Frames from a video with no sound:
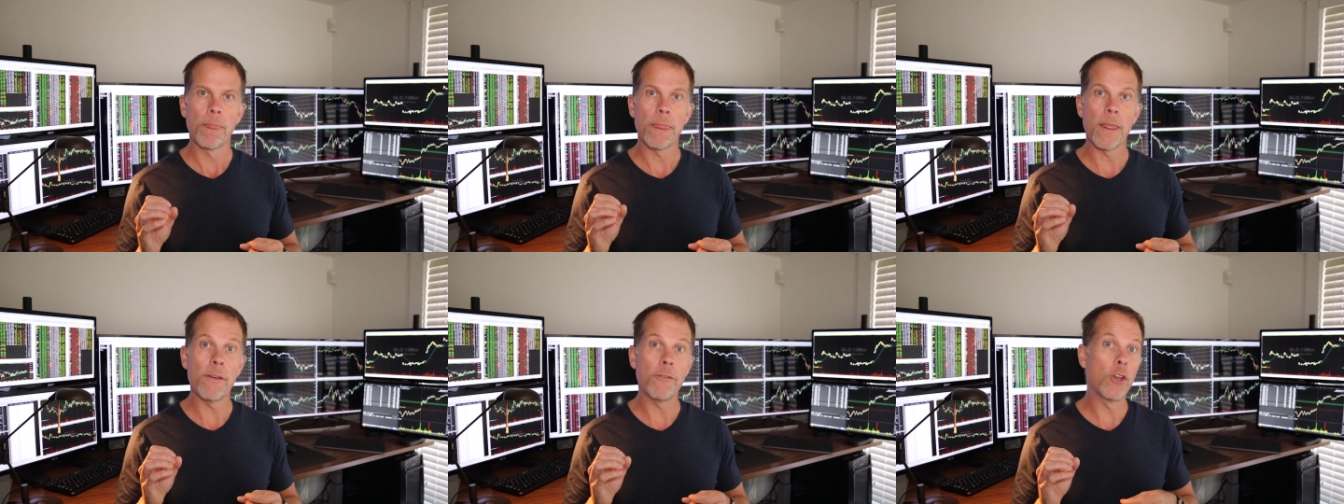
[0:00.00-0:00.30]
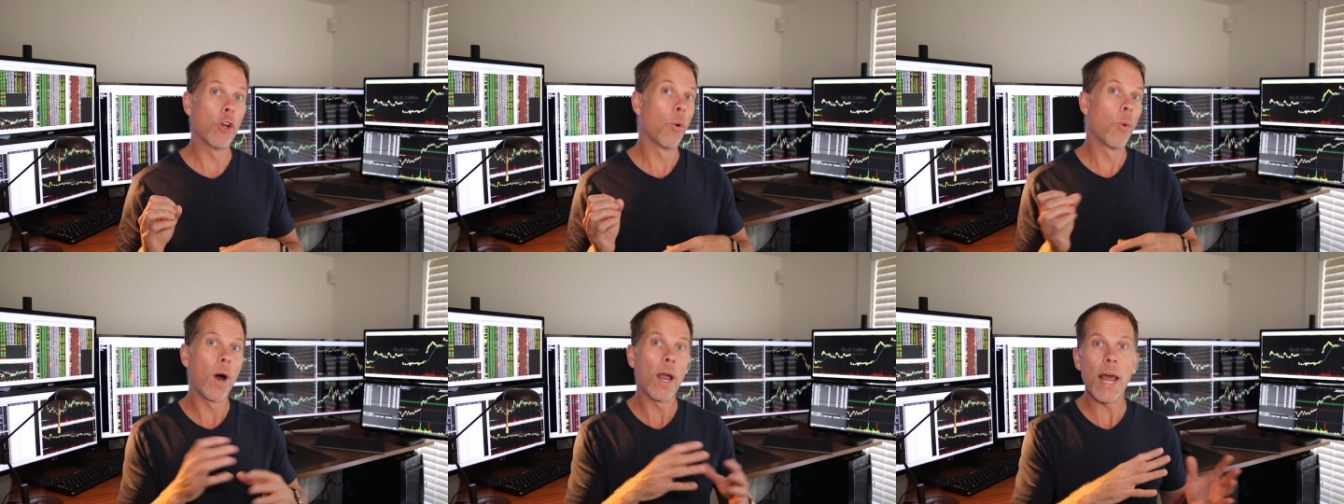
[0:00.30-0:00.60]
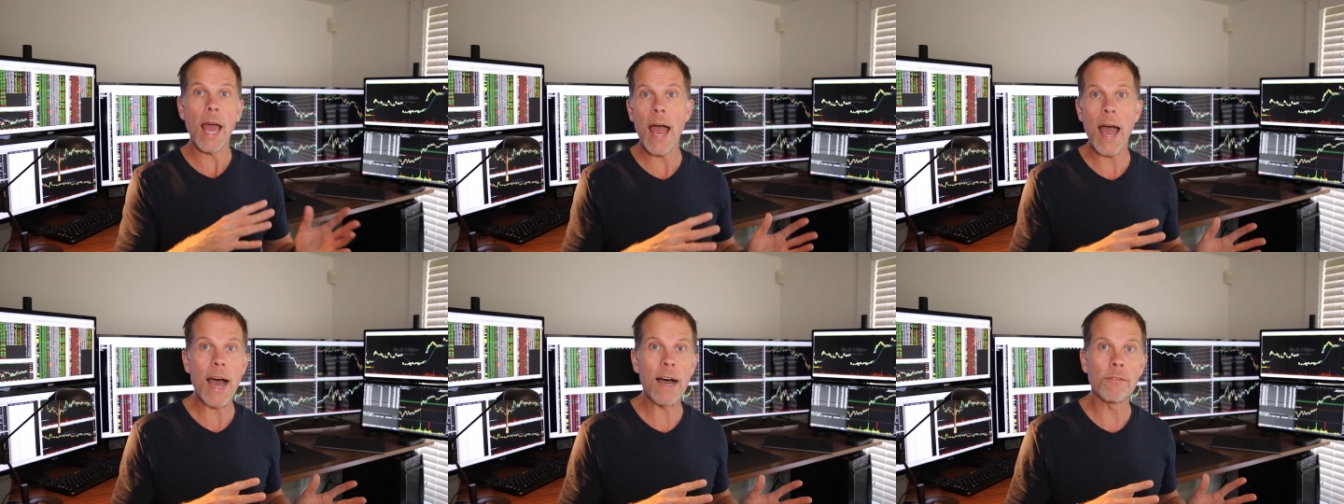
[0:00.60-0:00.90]
If you don't
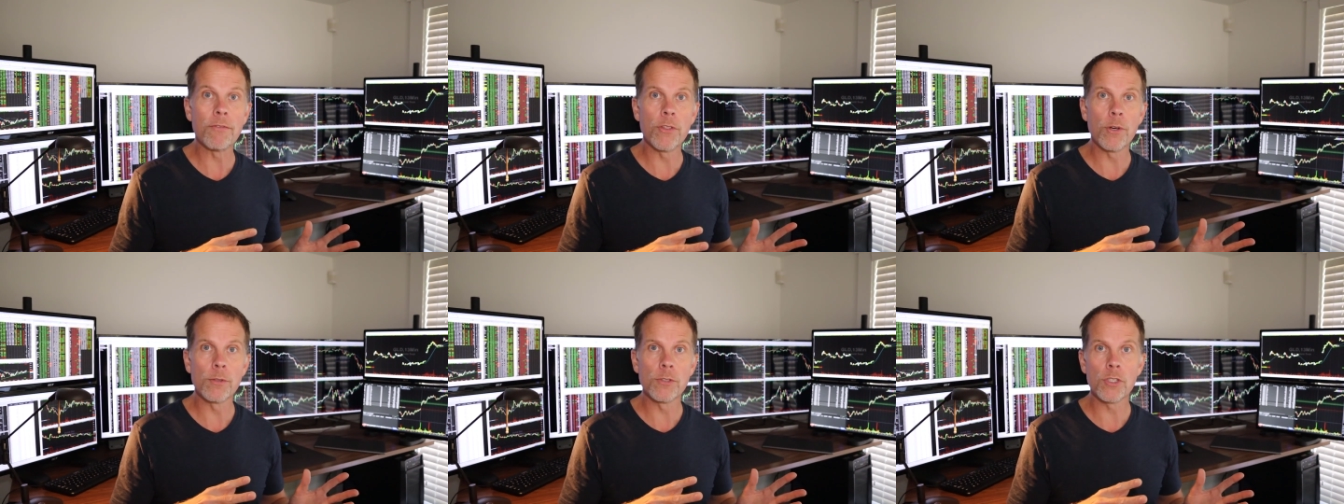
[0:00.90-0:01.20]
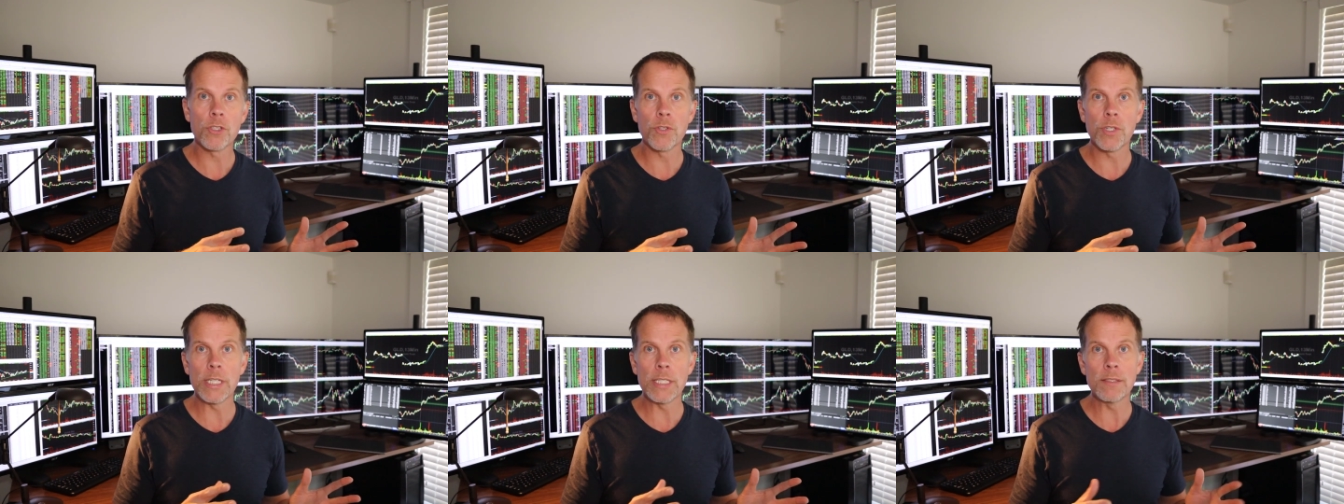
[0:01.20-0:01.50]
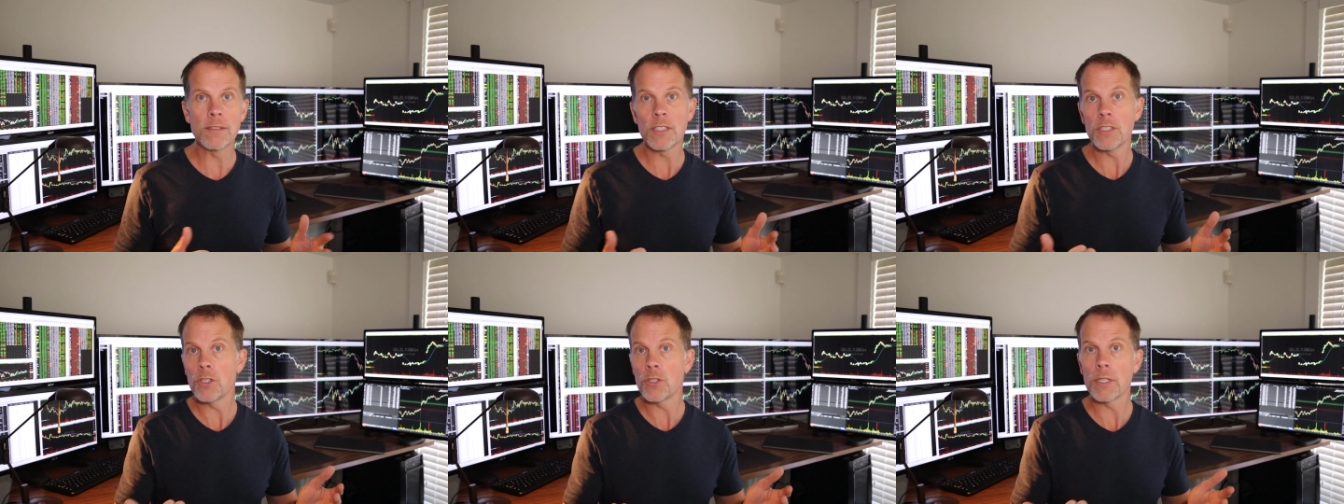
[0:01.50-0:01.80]
want to have those
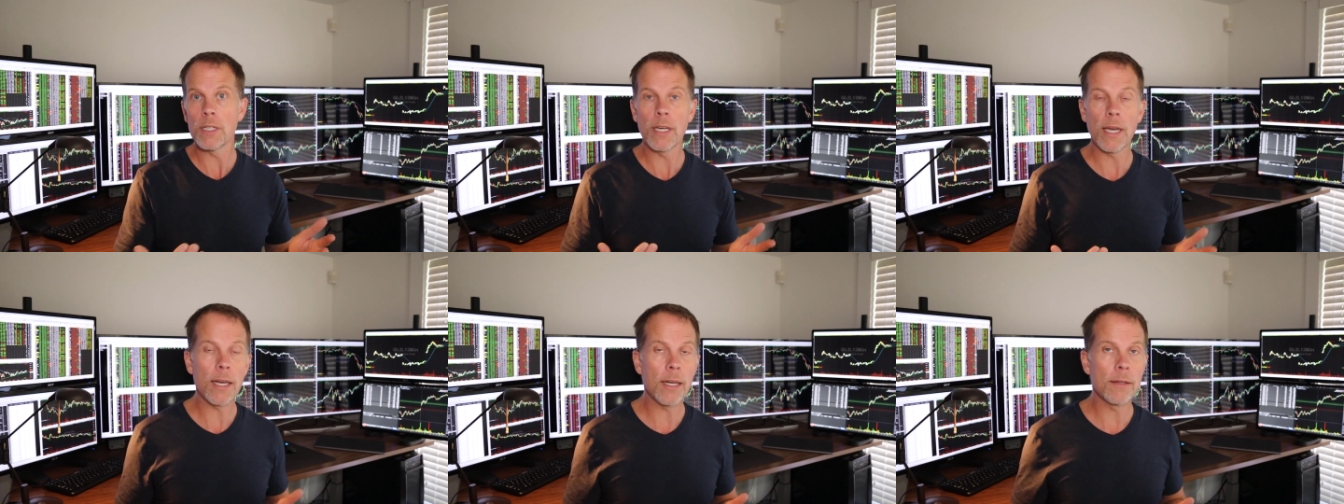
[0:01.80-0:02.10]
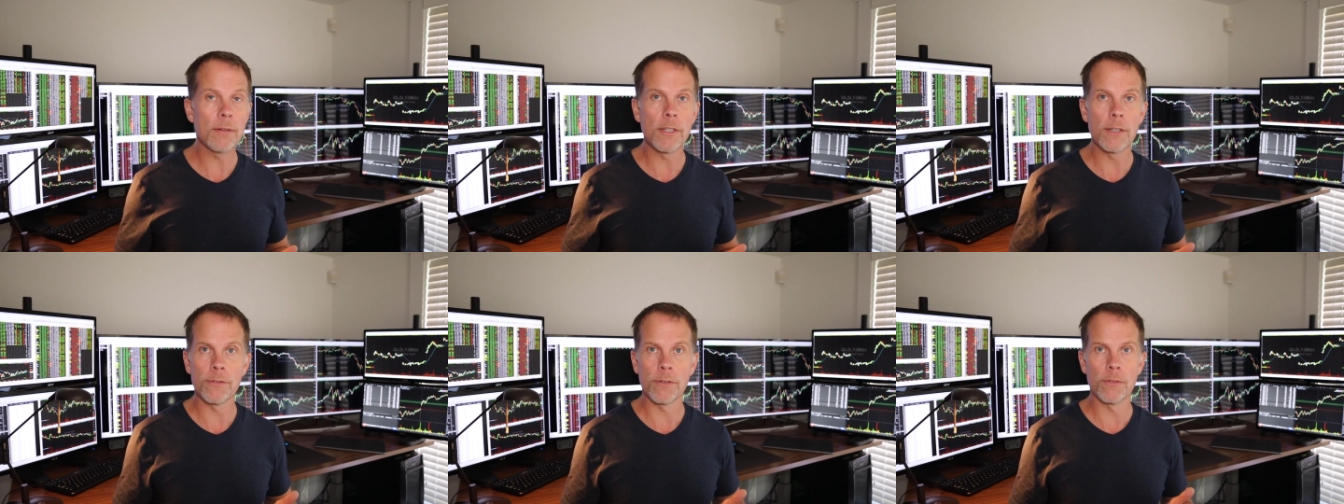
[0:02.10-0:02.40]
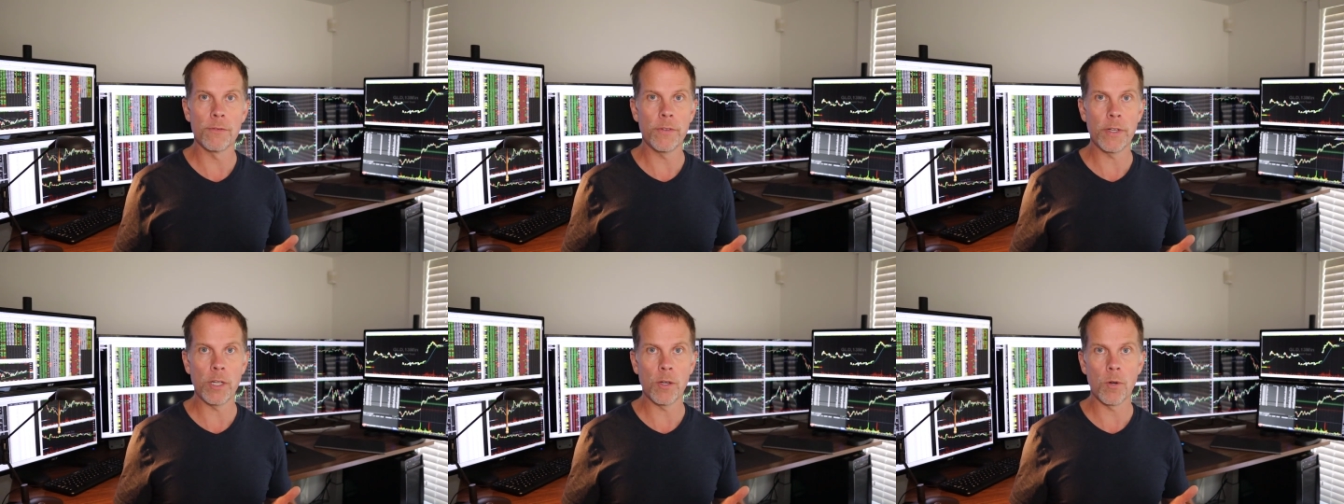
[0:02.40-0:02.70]
screens, then you can get a
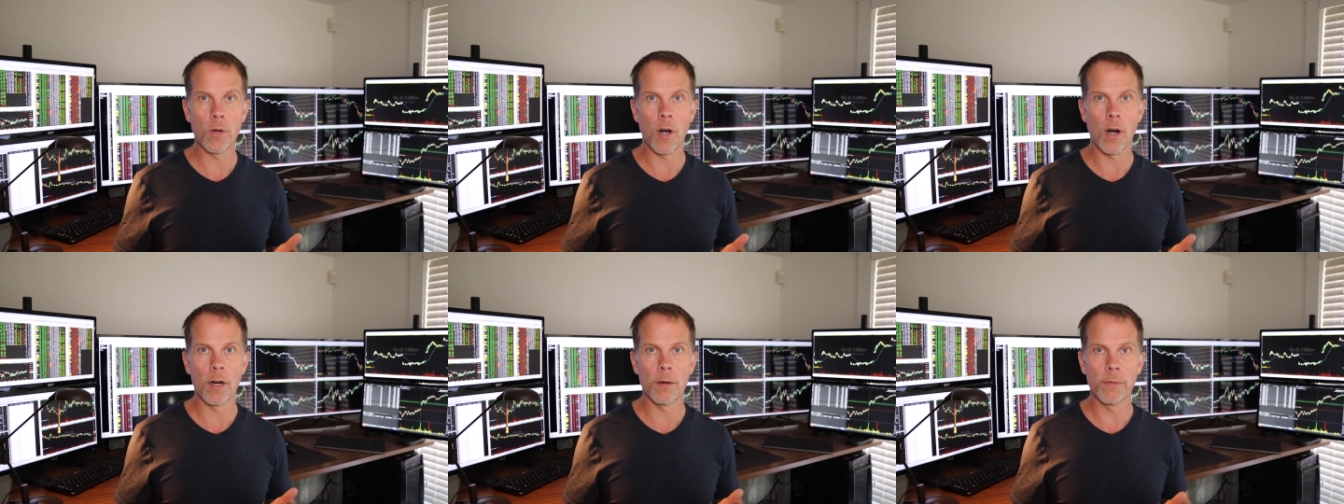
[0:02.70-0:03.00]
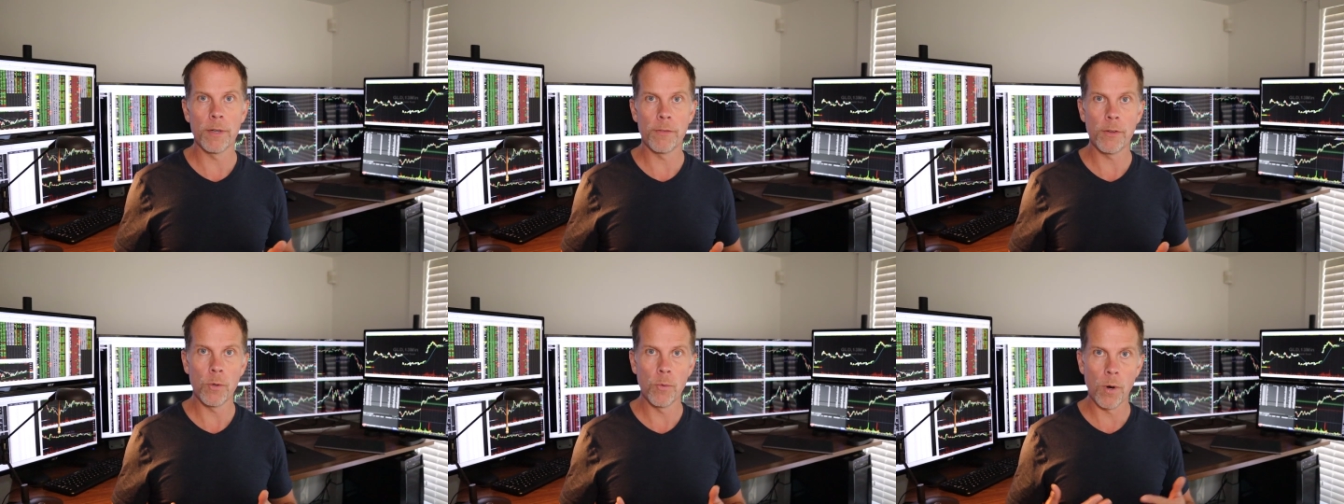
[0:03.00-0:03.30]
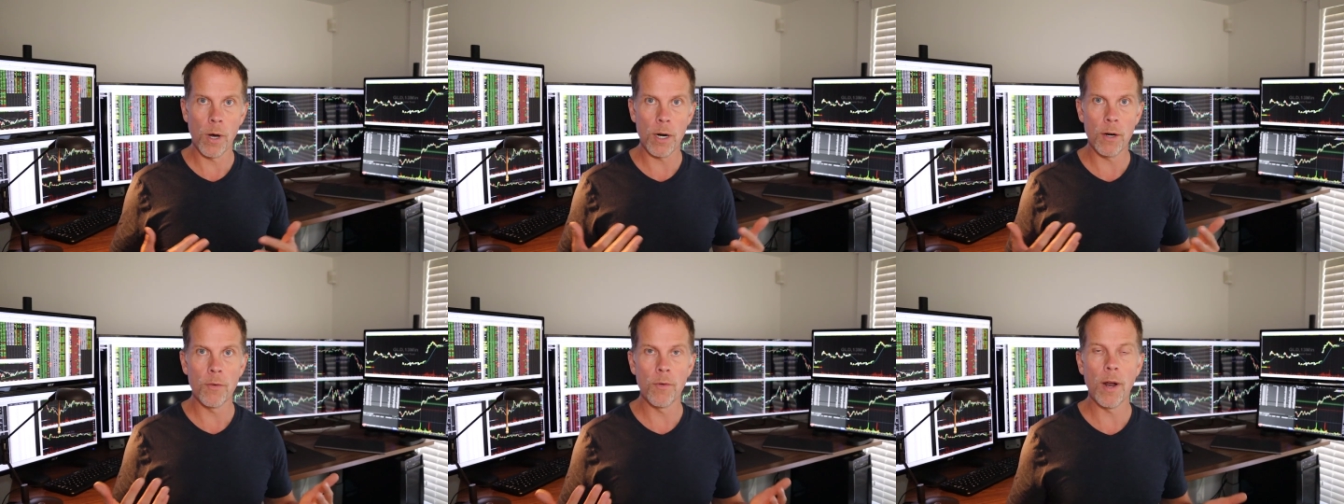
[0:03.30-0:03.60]
different video card, but if you
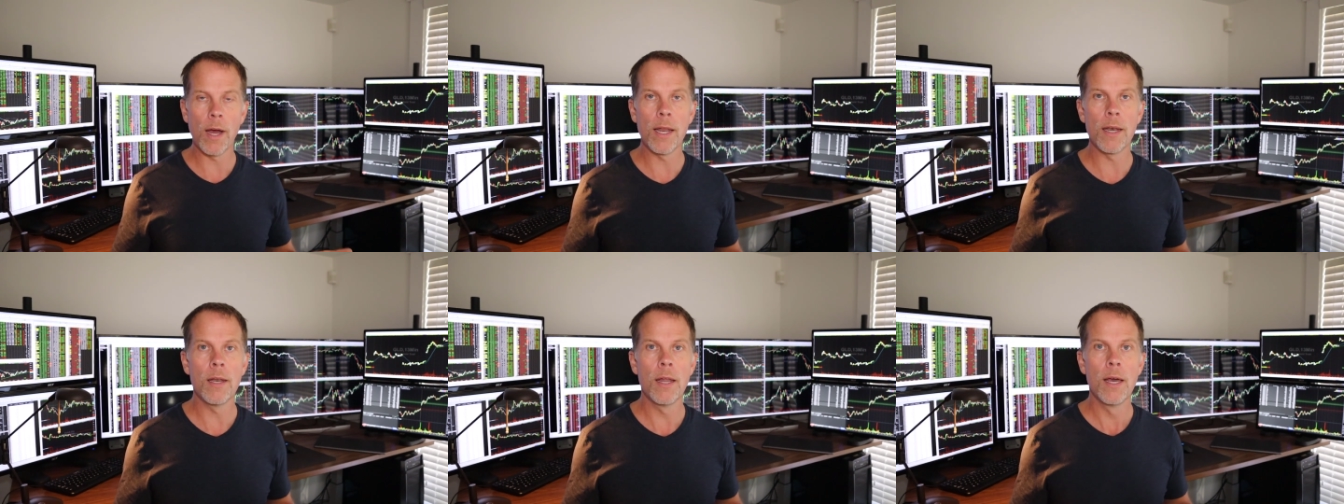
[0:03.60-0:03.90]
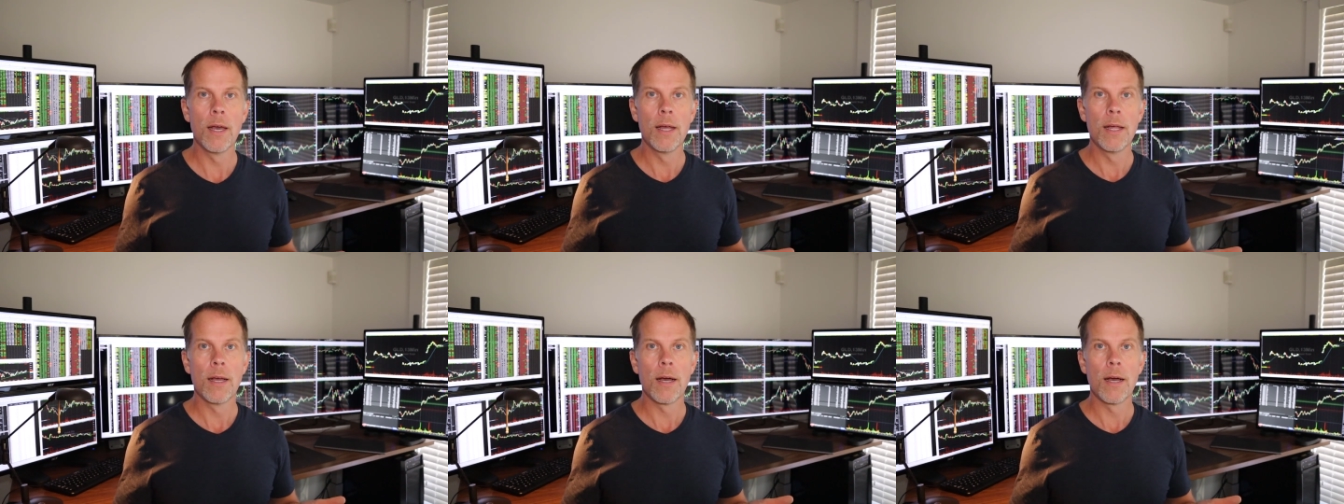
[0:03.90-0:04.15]
want to run